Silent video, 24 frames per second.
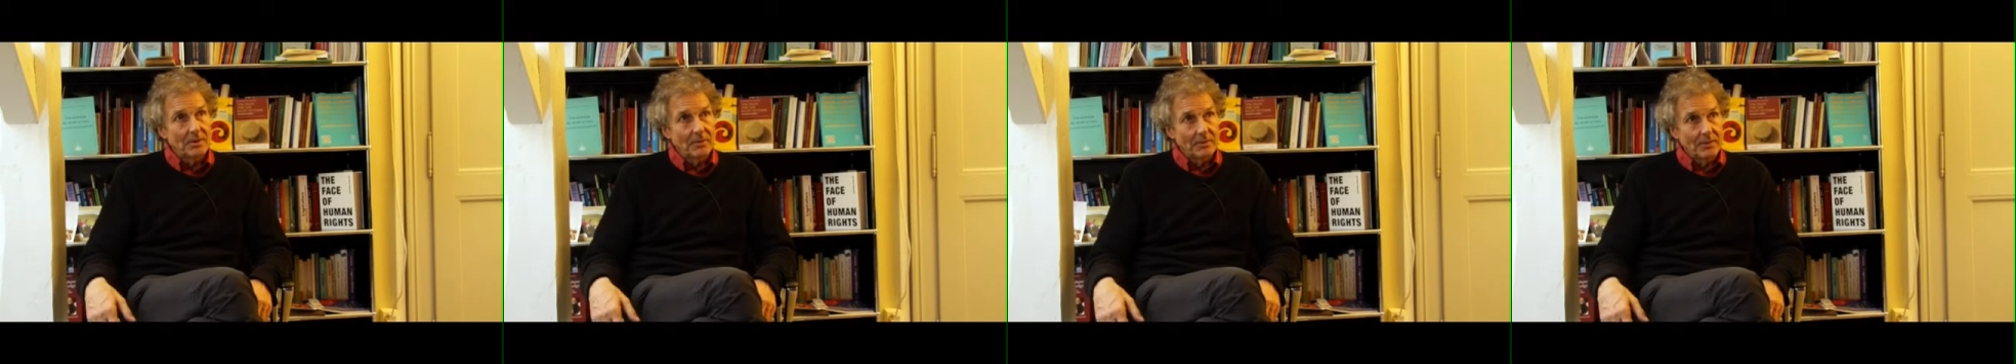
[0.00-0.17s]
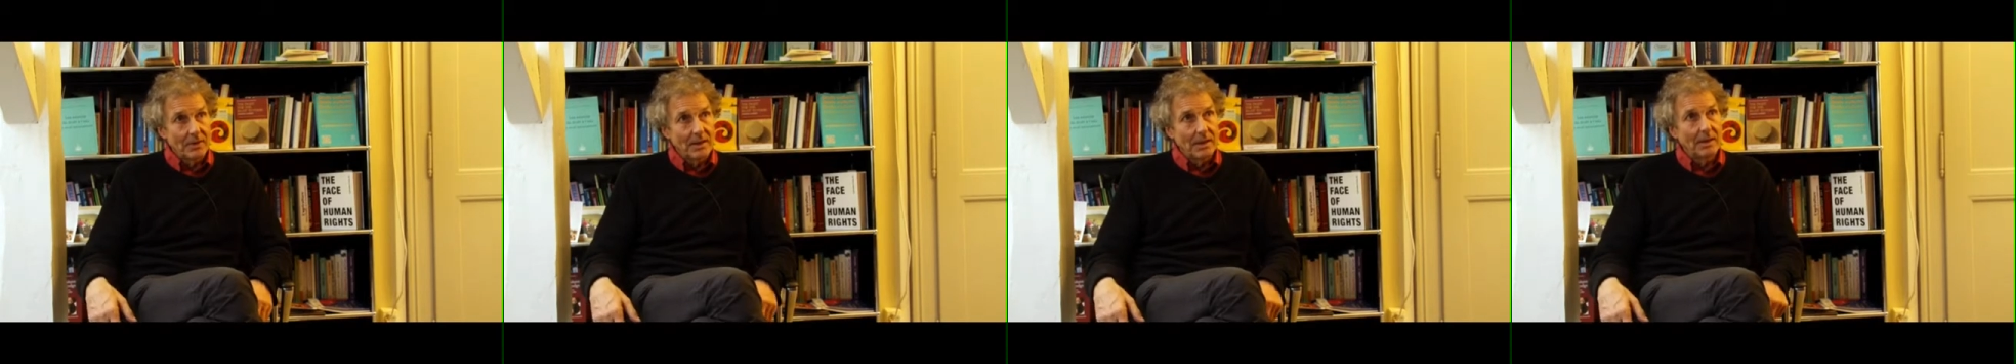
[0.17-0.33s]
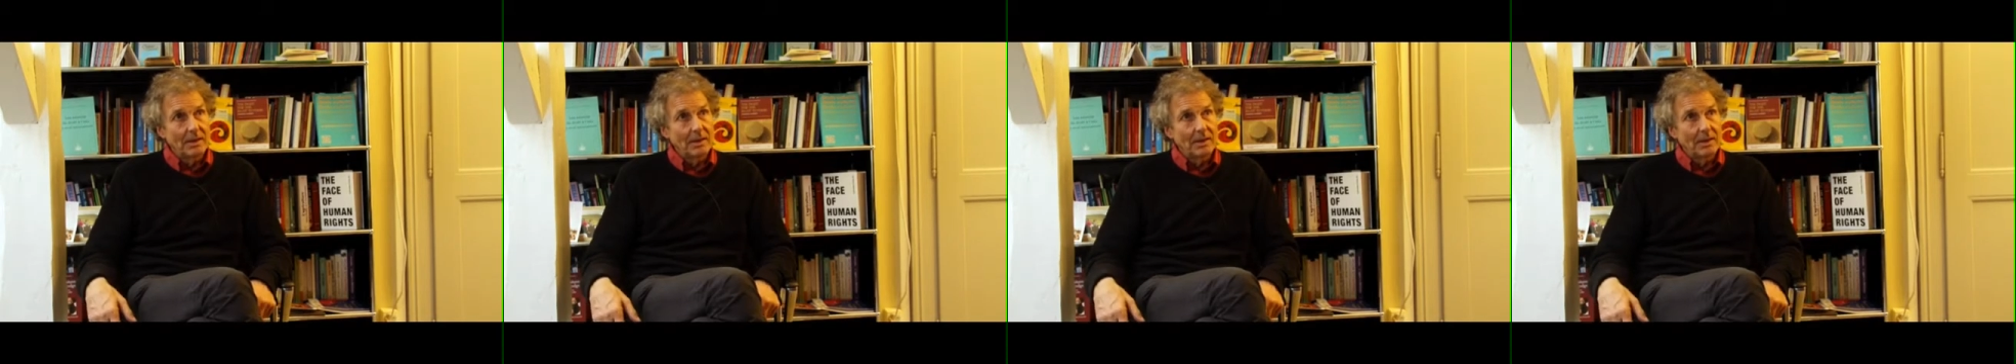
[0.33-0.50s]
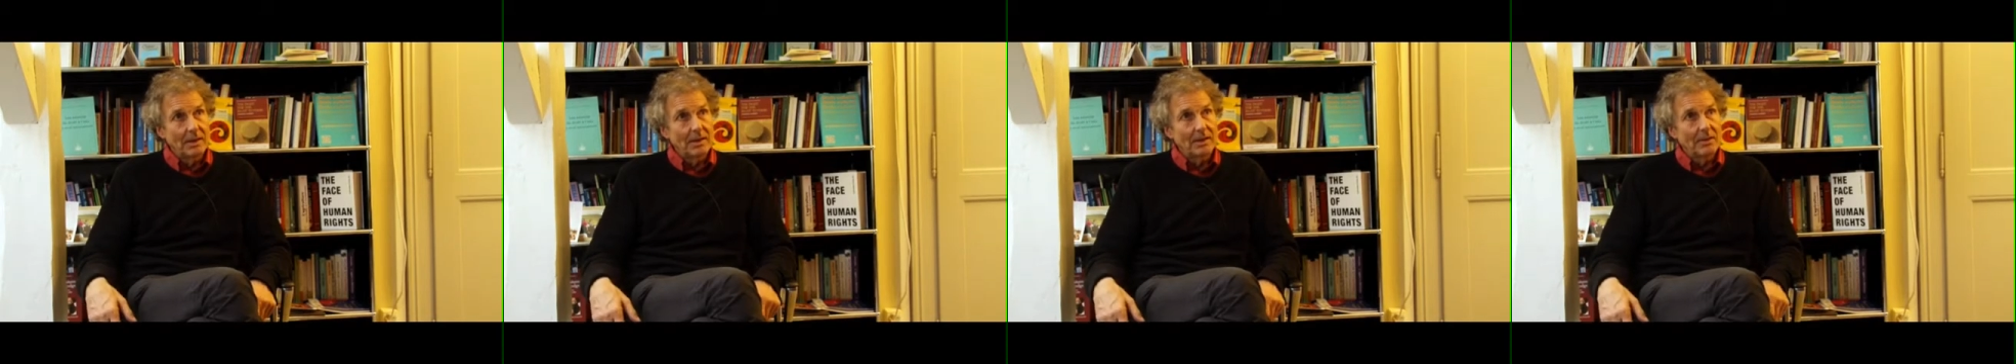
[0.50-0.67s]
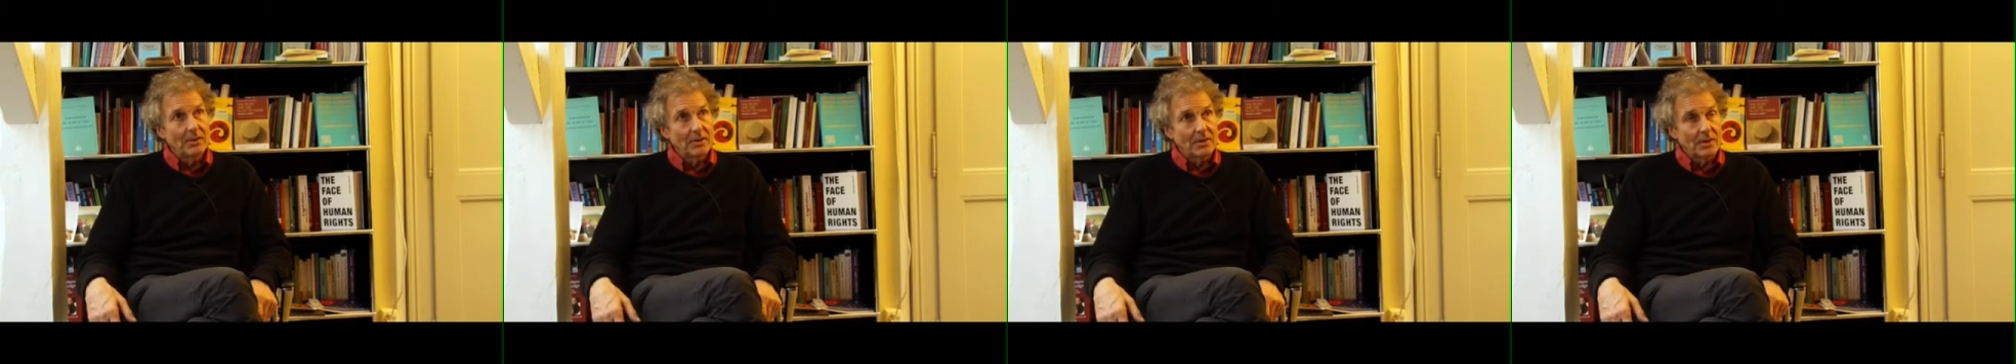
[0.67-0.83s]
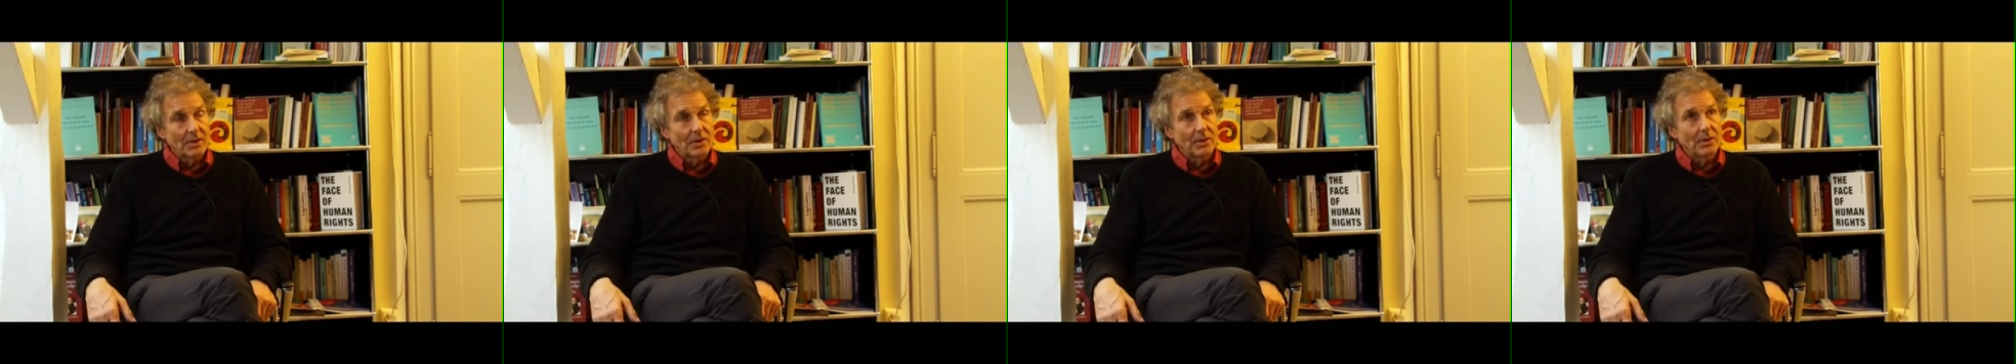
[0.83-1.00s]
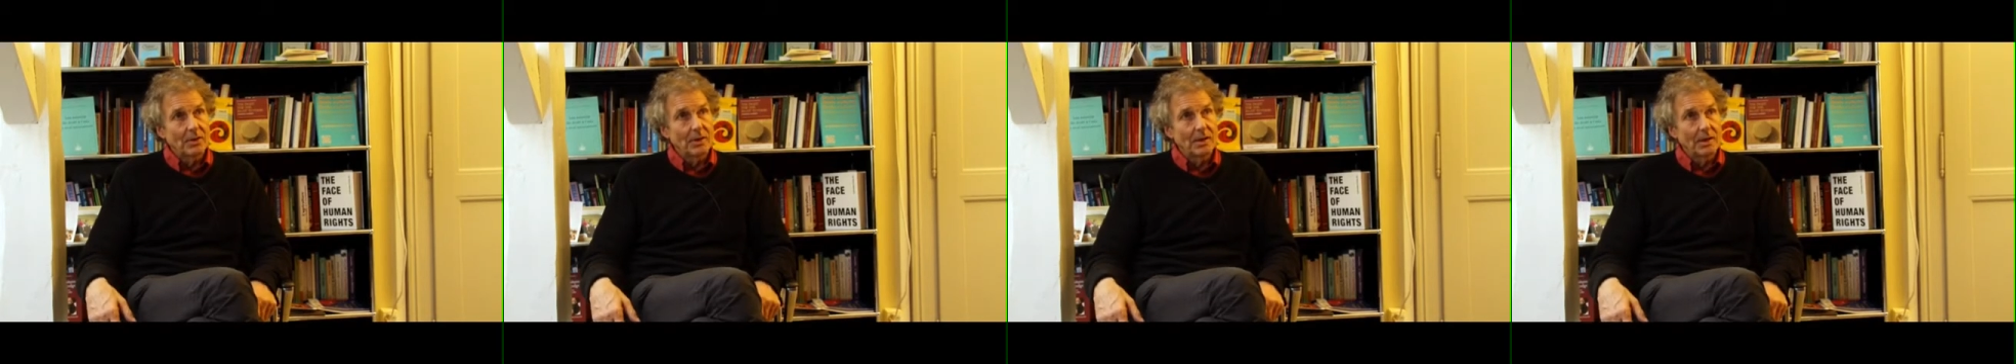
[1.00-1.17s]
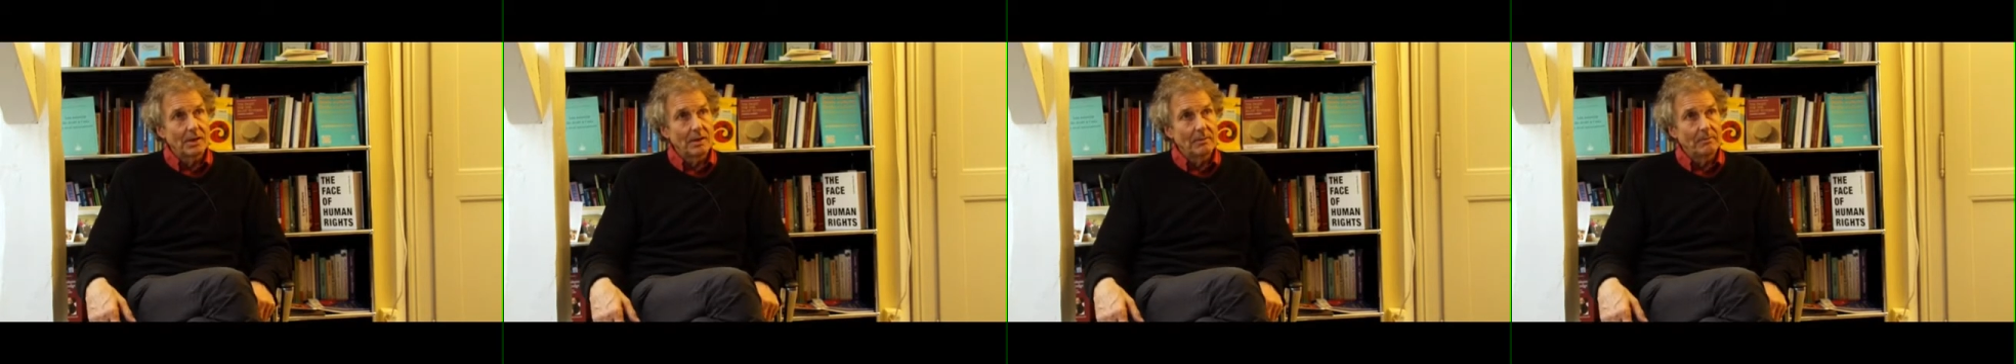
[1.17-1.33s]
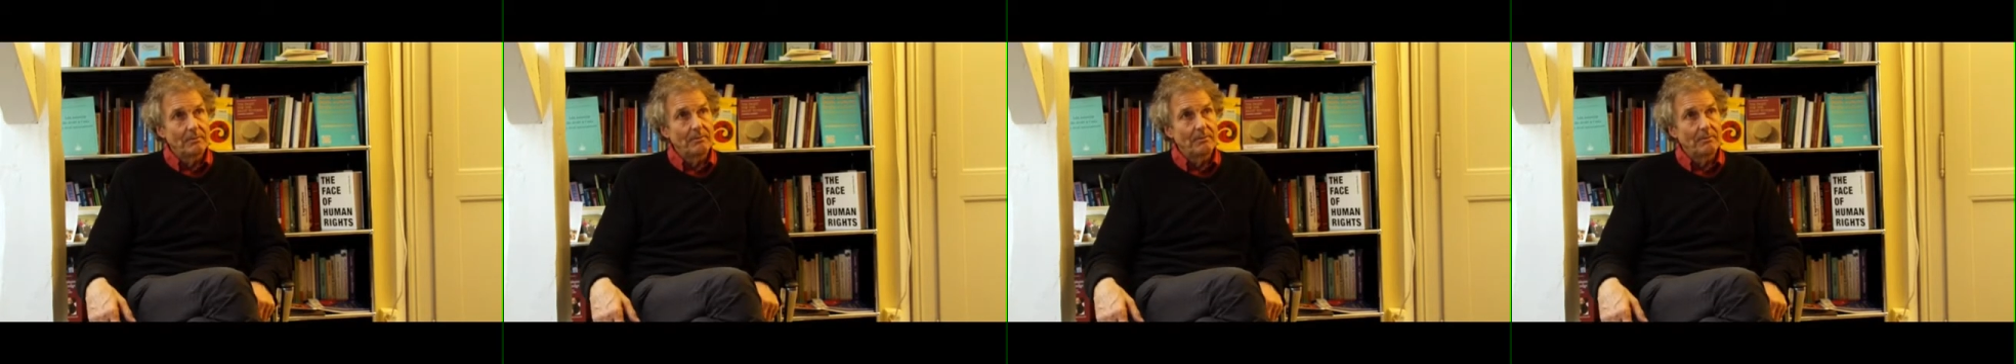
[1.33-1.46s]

of dignity and security.